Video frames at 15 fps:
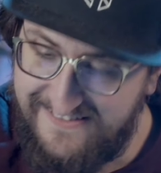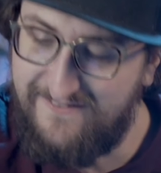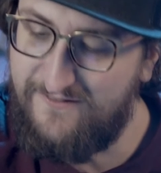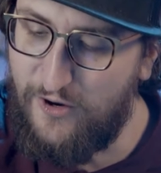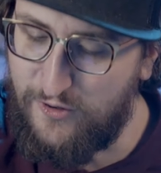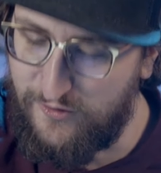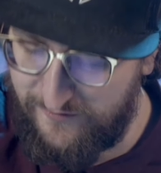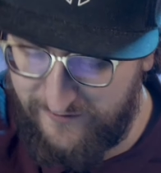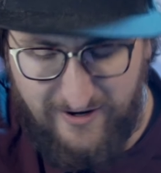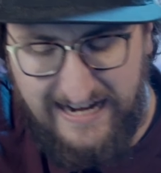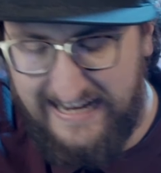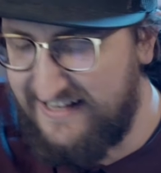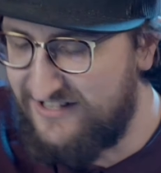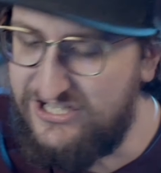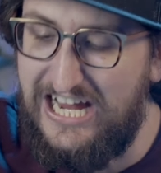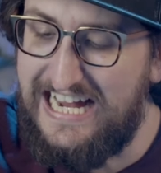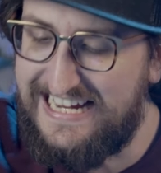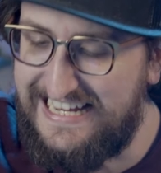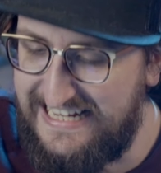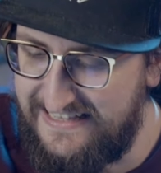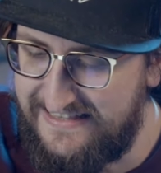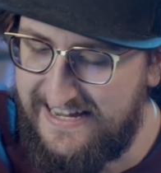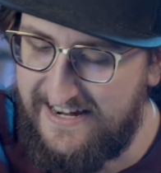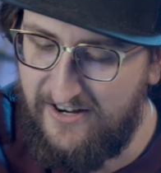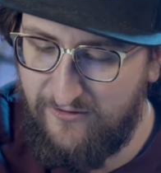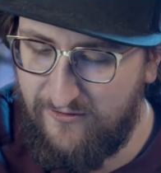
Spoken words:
vocal fry, chuck it in there,